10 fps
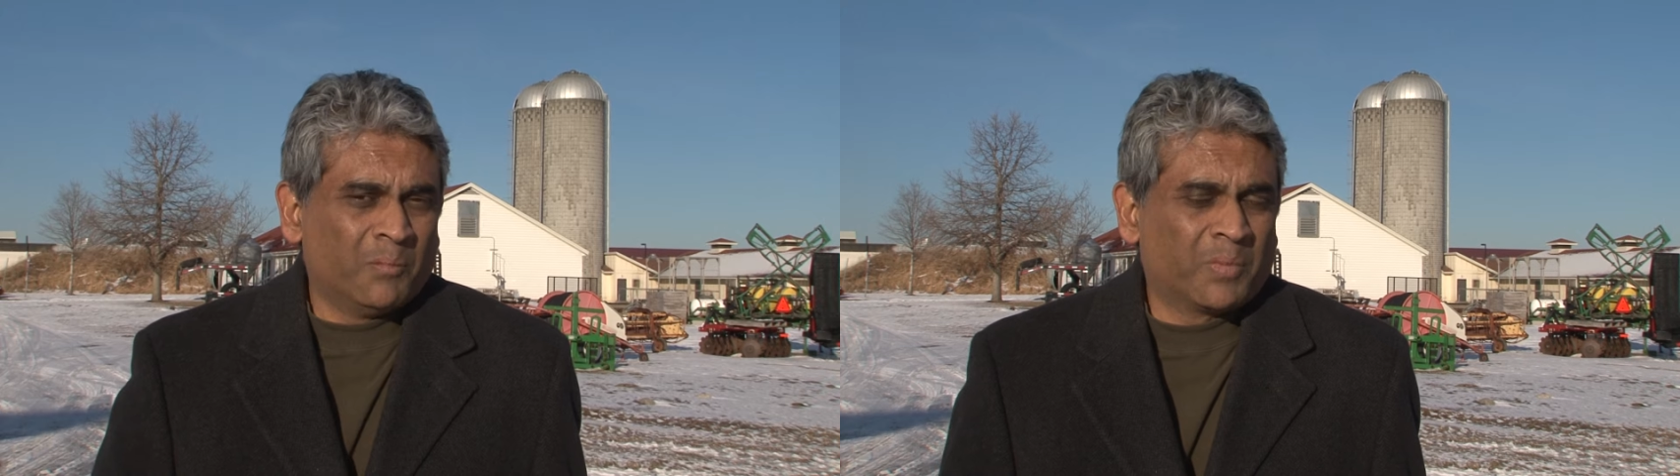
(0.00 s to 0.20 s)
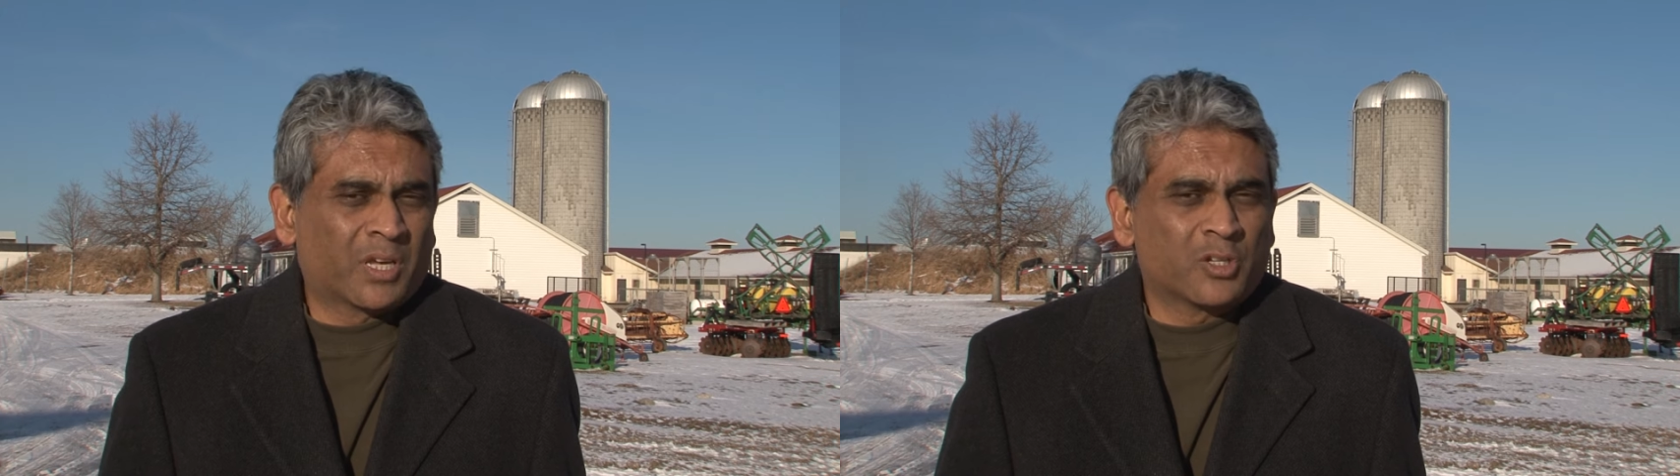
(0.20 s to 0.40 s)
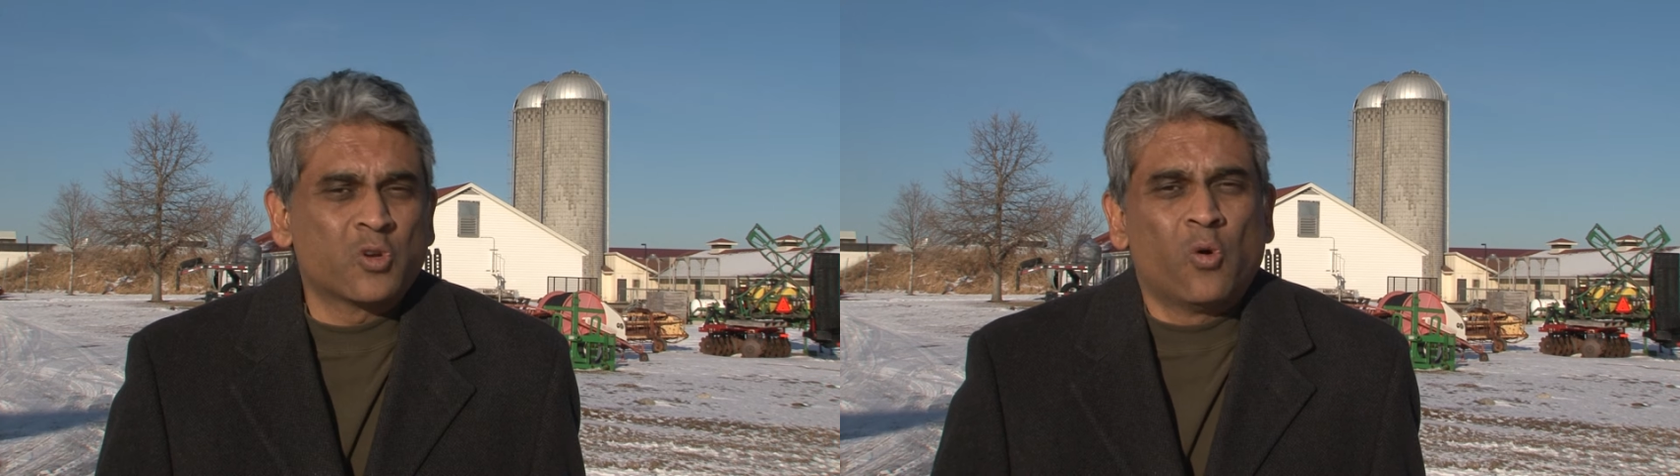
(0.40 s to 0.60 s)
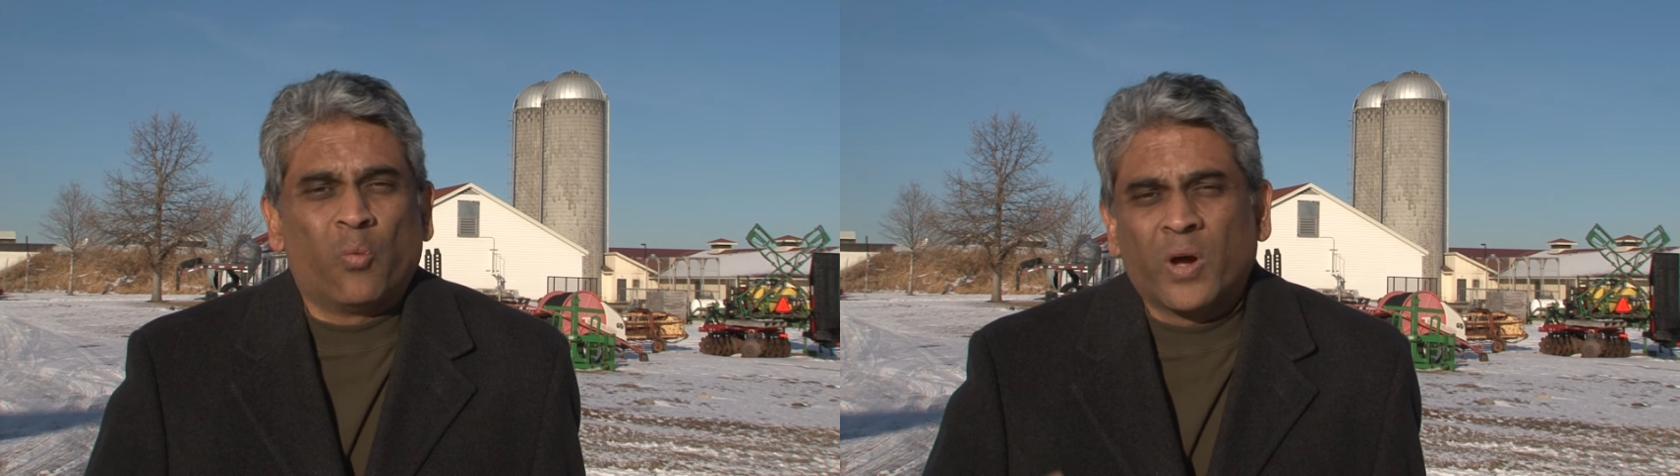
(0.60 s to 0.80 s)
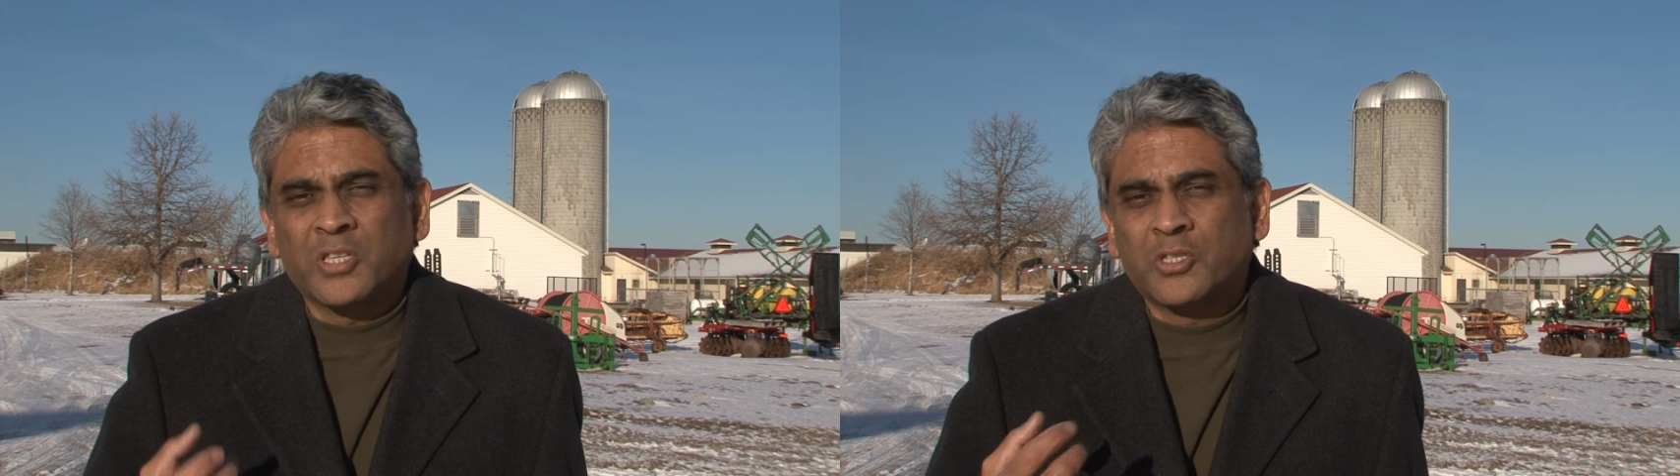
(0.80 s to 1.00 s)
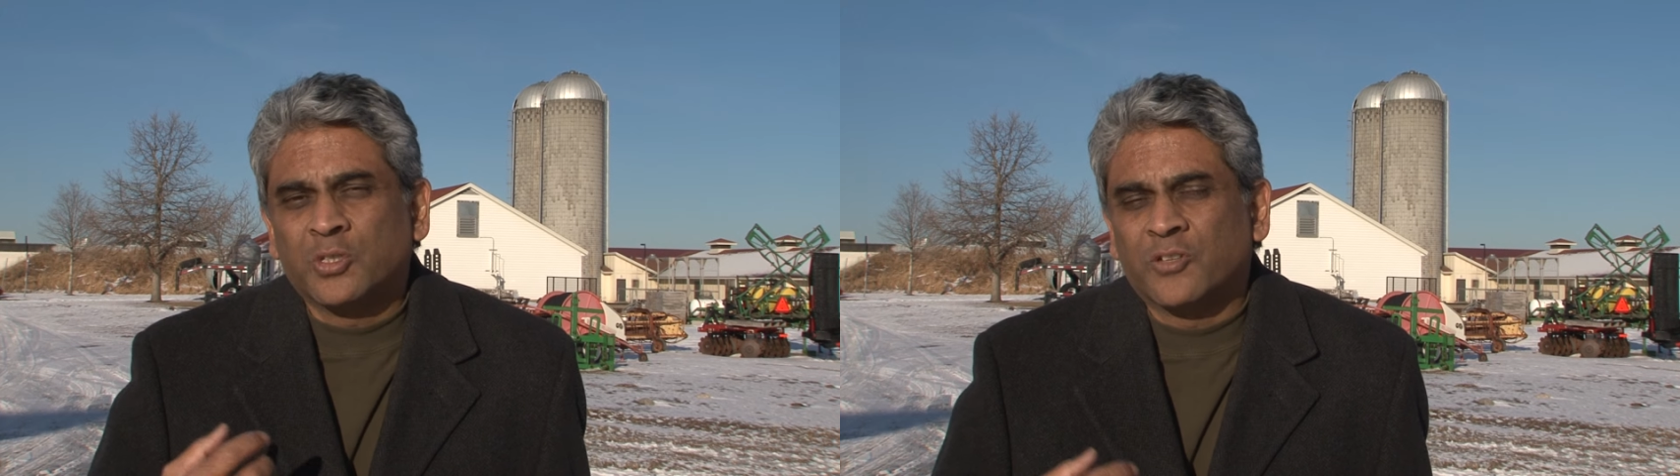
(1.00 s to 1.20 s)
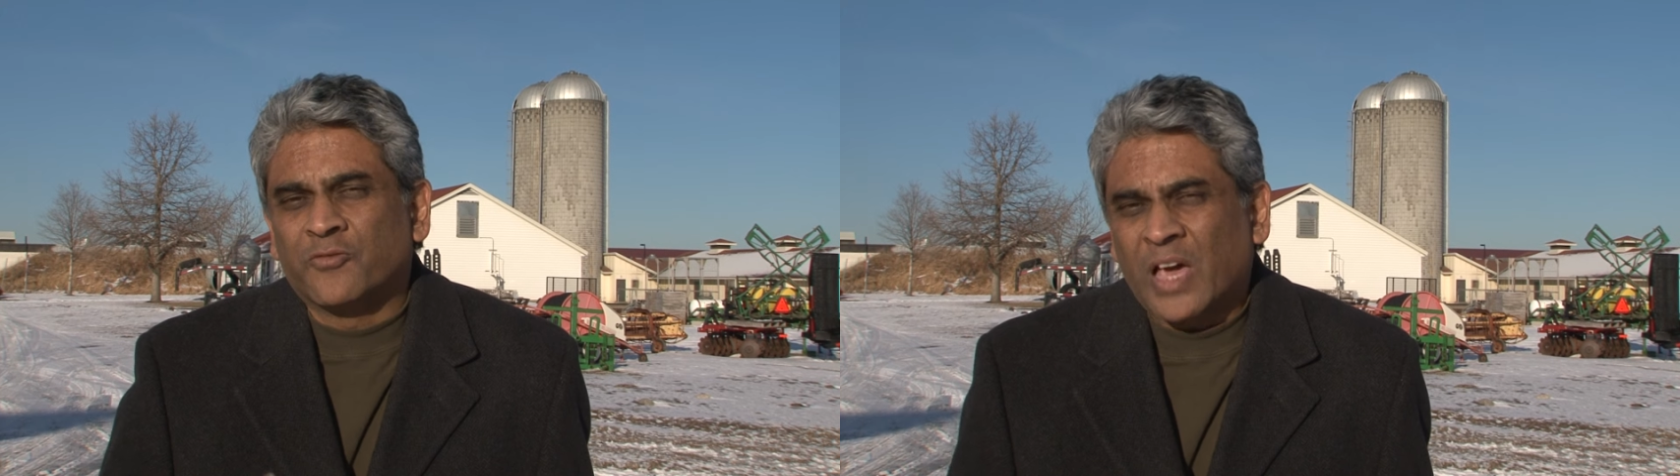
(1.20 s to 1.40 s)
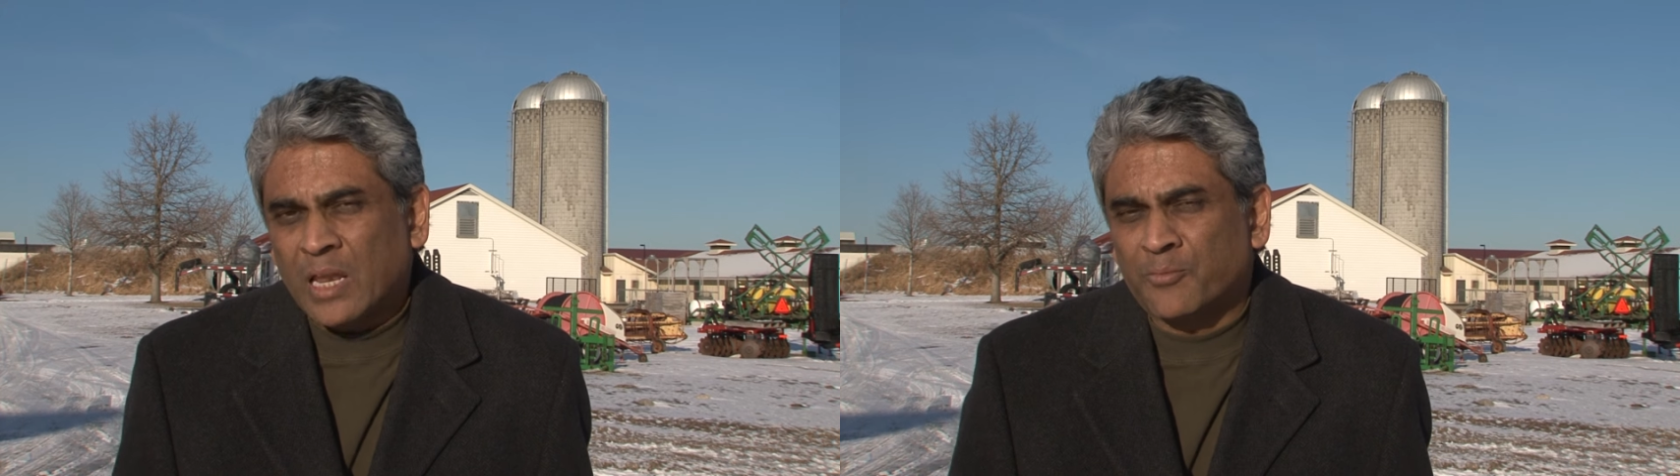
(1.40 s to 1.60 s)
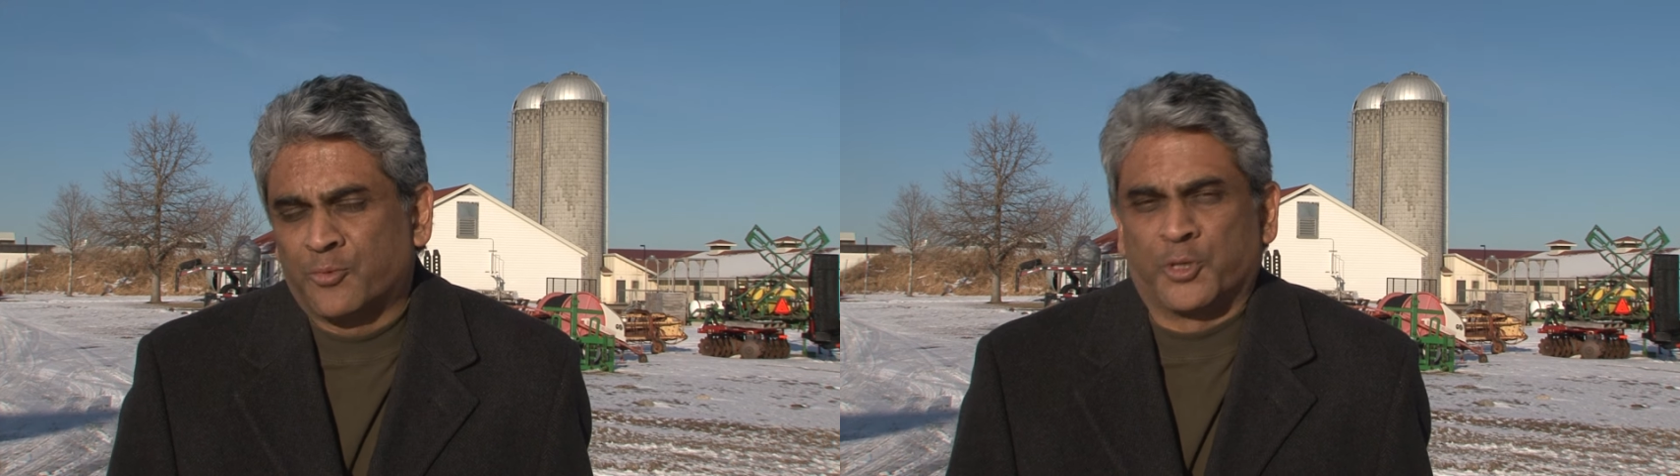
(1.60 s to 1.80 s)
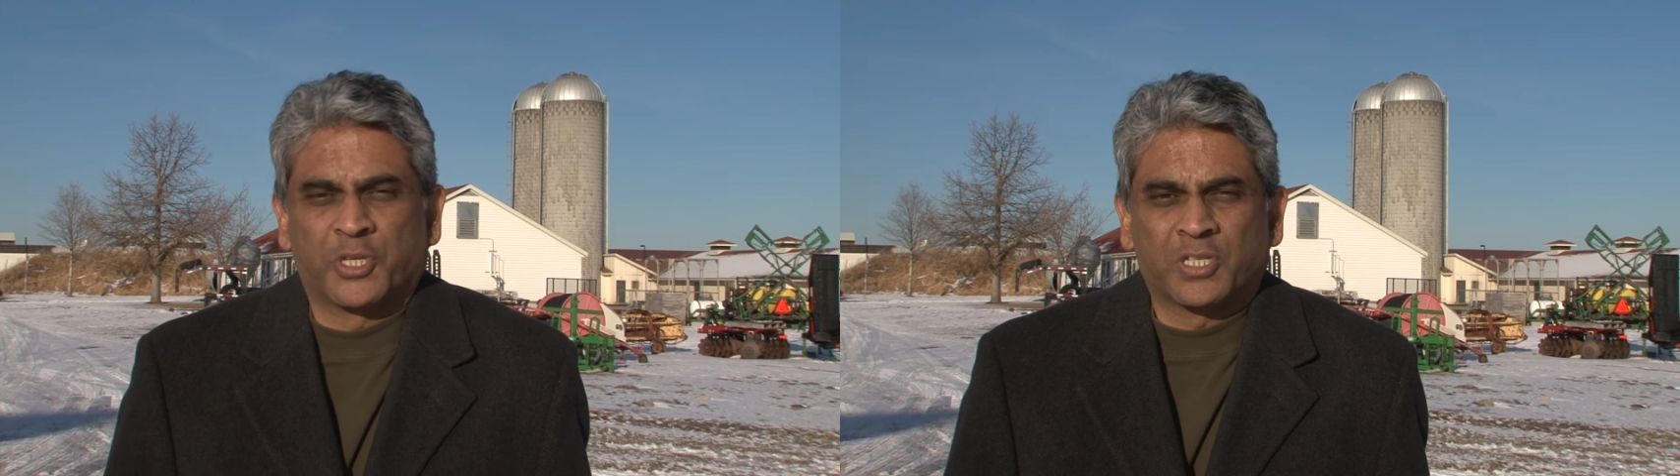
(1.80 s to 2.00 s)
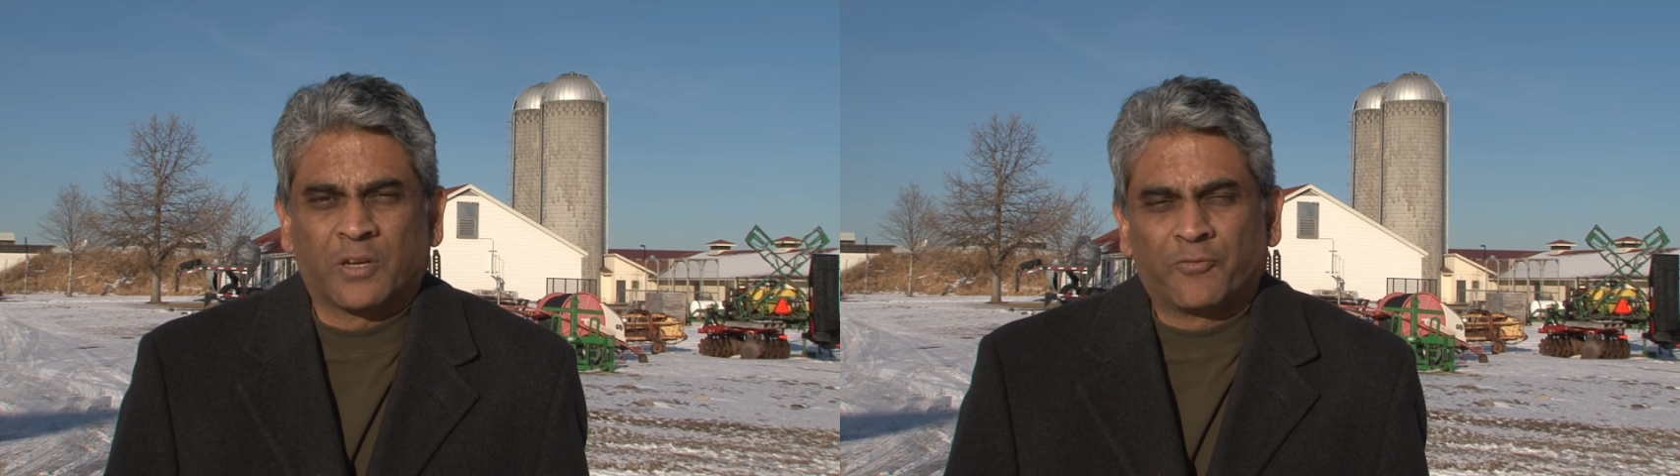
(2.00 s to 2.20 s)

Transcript: Because once you develop resistant